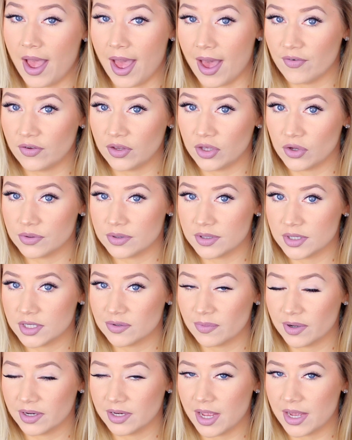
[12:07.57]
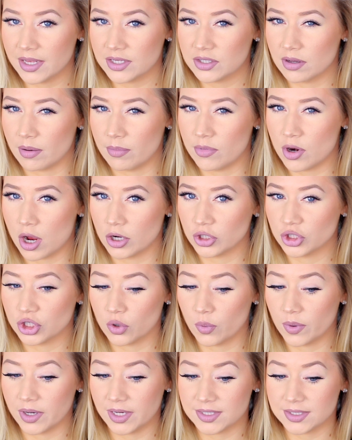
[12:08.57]
I haven't used this one yet, so I'm not
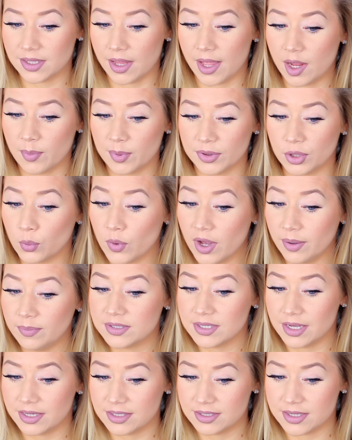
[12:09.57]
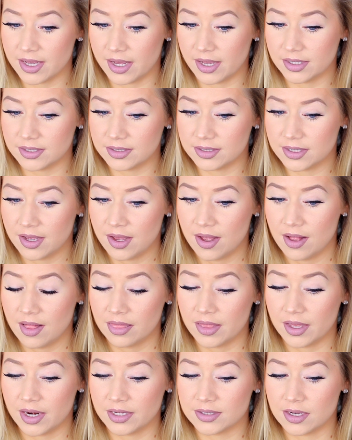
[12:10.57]
sure what it's like, but the website says
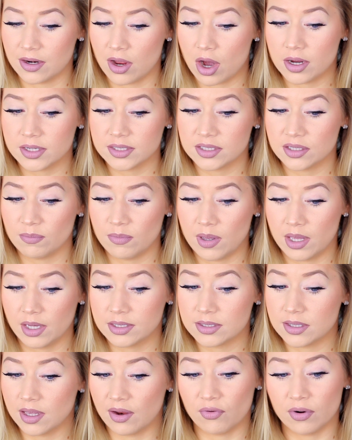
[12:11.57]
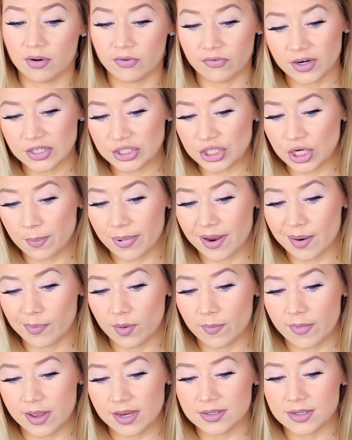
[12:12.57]
that it's an awesome mix of refreshing
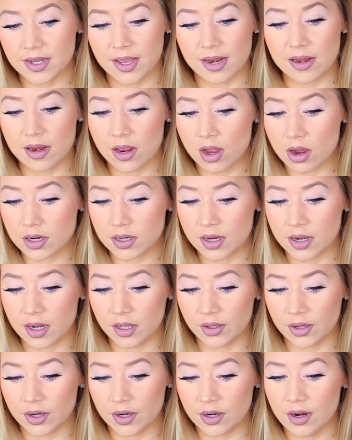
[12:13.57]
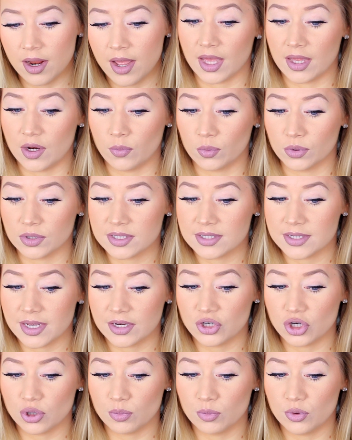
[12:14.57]
peppermint and neon color, and it will
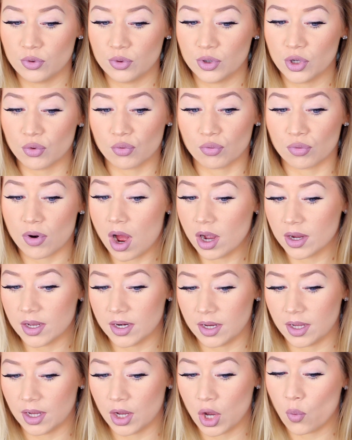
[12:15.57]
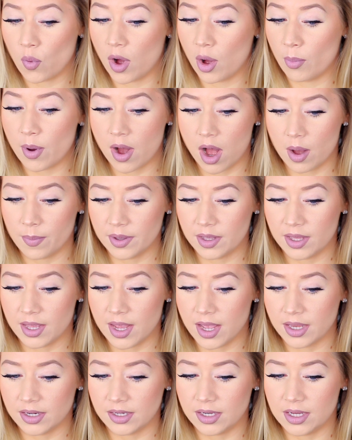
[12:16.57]
send your mood rocketing while popping
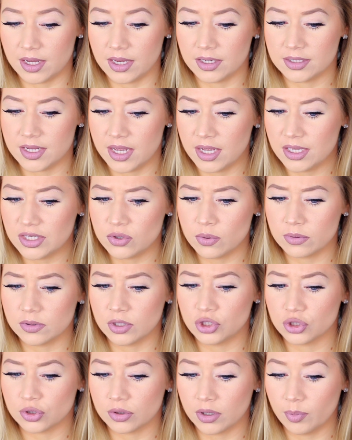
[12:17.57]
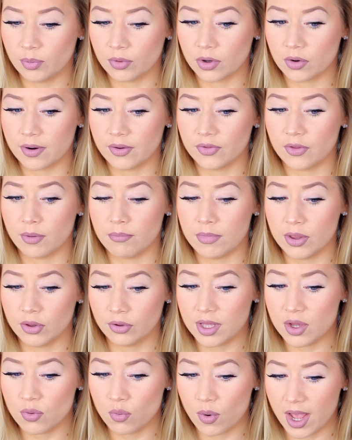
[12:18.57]
candy takes you on a trip around the
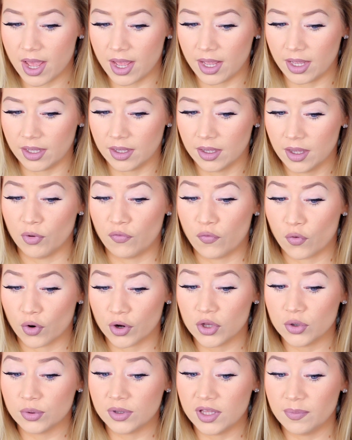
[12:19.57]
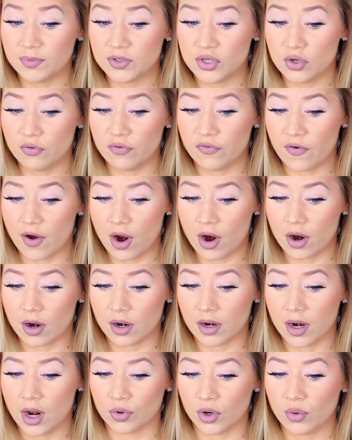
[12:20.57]
Milky Way. Before you leap too
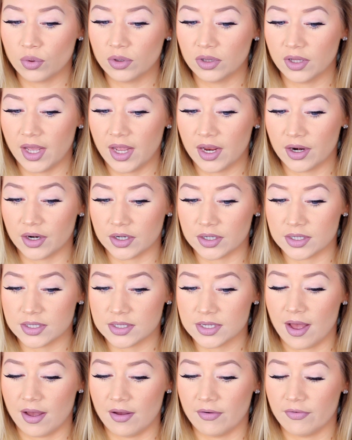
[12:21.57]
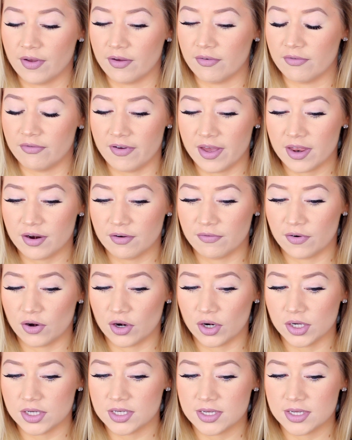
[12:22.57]
far, rogue layers of vetiver
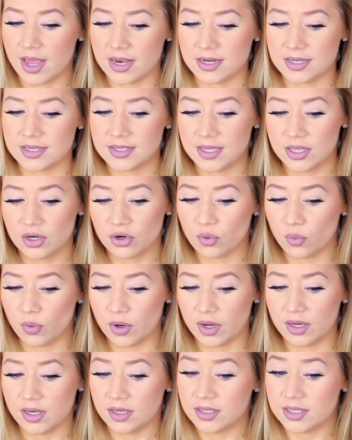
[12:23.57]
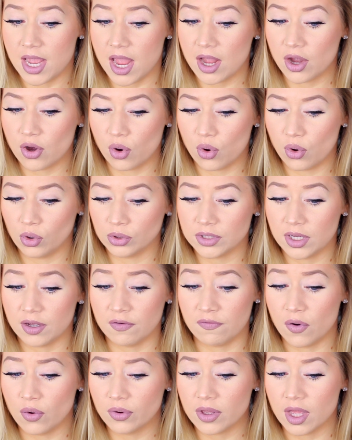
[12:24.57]
and cedarwood take hold,
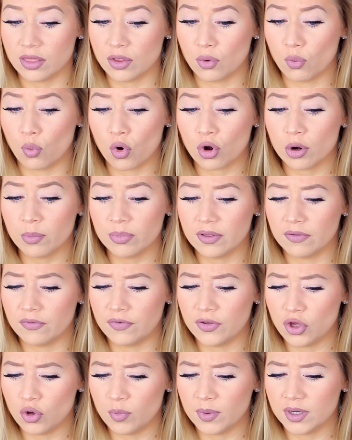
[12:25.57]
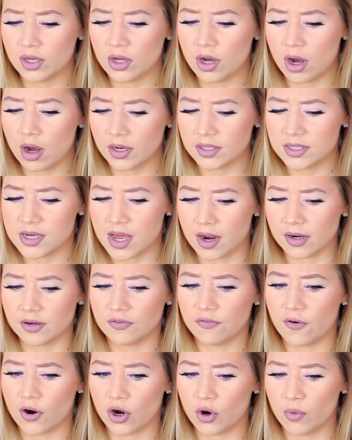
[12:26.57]
evoking the warmth of human contact
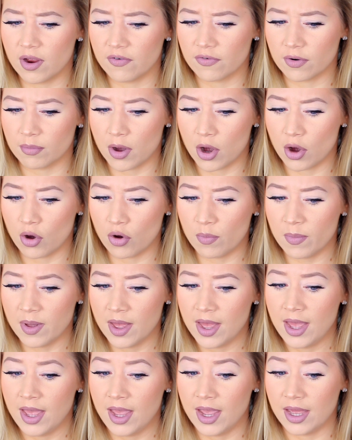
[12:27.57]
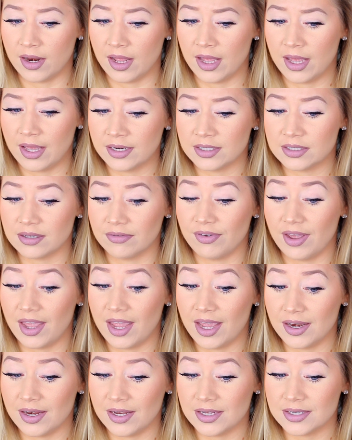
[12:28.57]
far away from home and a hint of
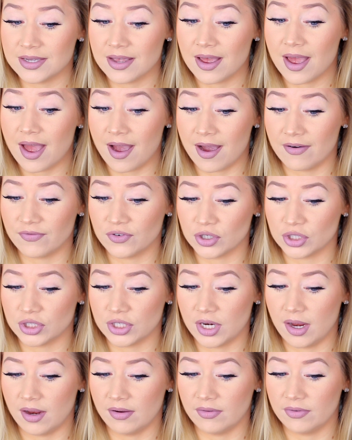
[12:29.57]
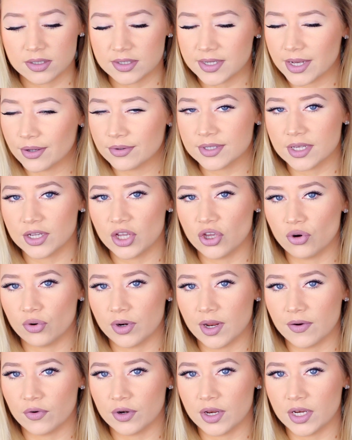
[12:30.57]
80s aftershave. Sounds like you
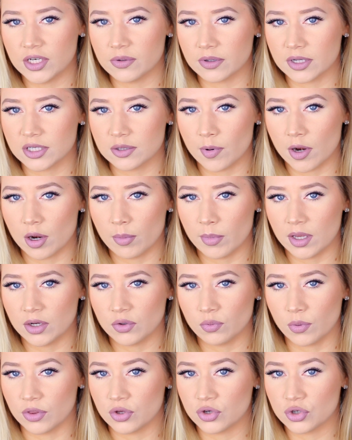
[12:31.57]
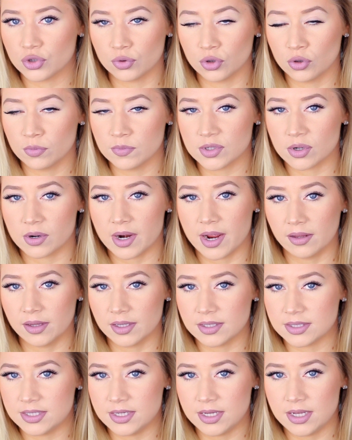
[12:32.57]
don't ever need to experiment with shrooms or
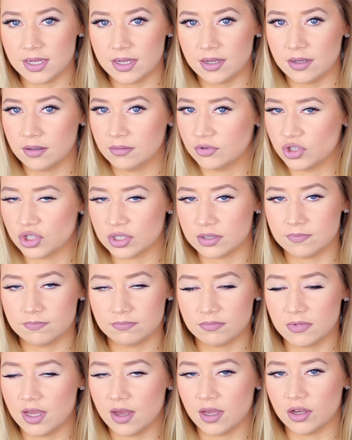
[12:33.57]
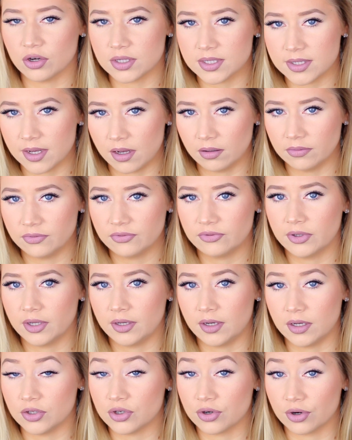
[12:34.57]
LSD, just get yourself
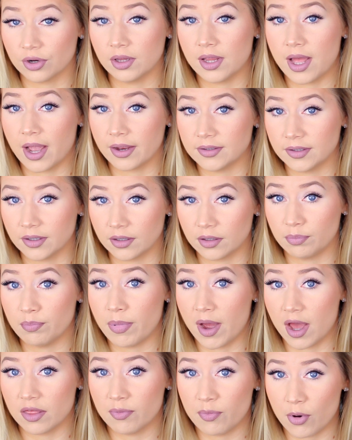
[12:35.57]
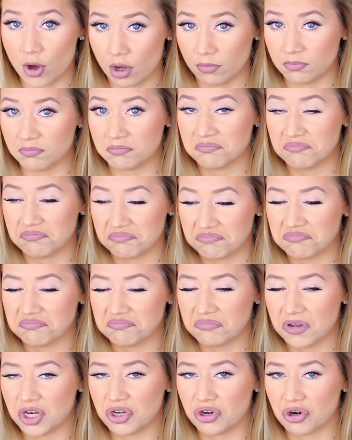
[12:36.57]
an intergalactic bath bomb
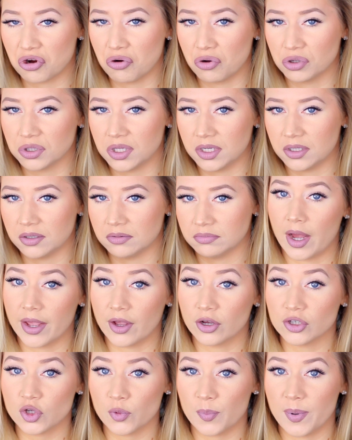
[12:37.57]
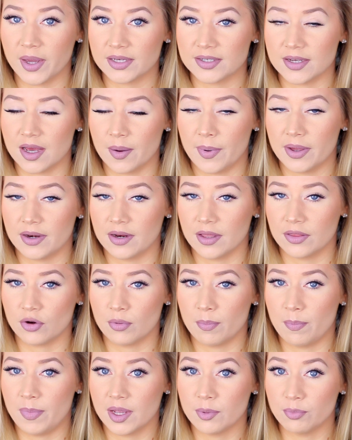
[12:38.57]
and you're golden. I also picked up
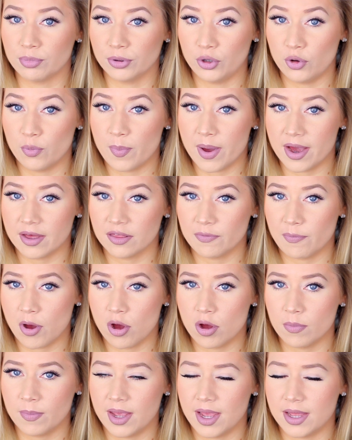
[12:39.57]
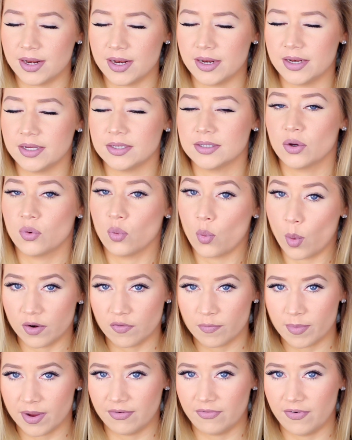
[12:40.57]
another Big Blue bath bomb and it is one
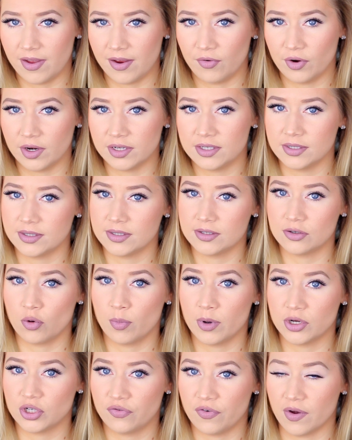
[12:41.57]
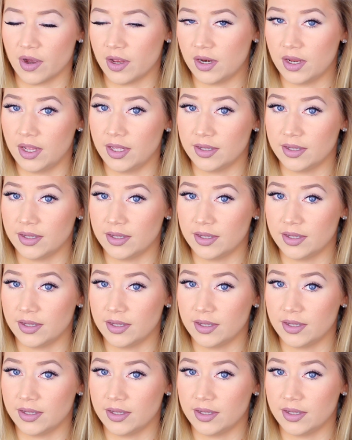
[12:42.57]
of my favorites. It's so much fun.